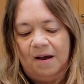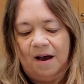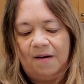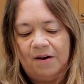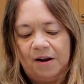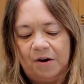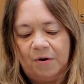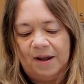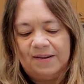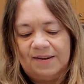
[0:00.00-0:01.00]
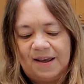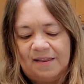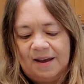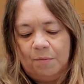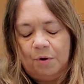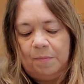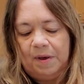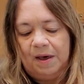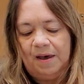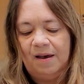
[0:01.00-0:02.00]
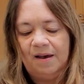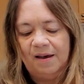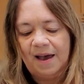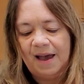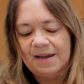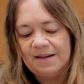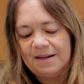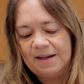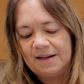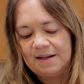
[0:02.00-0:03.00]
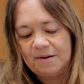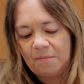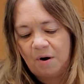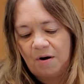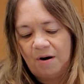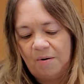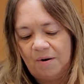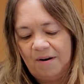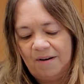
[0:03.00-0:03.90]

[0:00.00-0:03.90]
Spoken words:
I've got a grandson that will be 18 tomorrow.